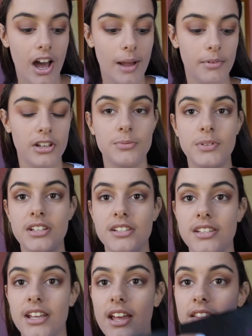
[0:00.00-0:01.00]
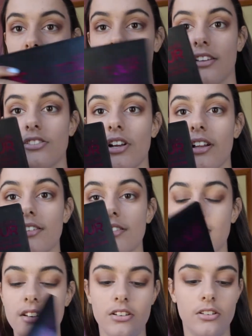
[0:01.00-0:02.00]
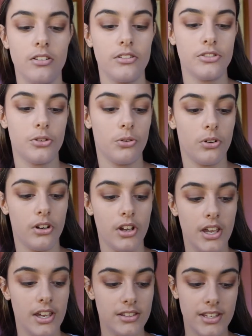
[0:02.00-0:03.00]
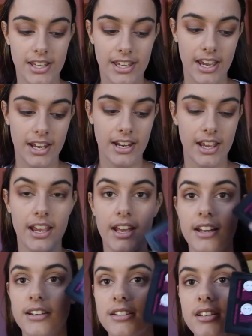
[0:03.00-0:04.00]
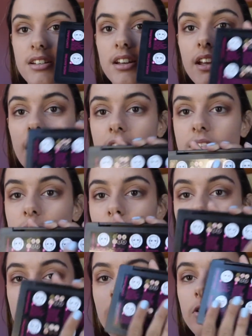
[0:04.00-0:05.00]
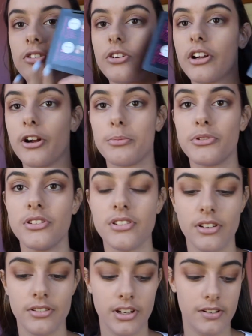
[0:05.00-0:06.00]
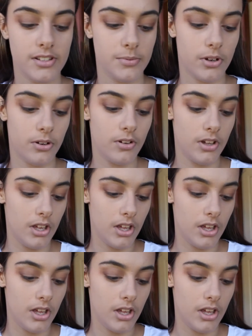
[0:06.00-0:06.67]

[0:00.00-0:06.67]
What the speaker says: I'm going to be using the Australis On Tour thing again, and it has all the contouring options on there as well.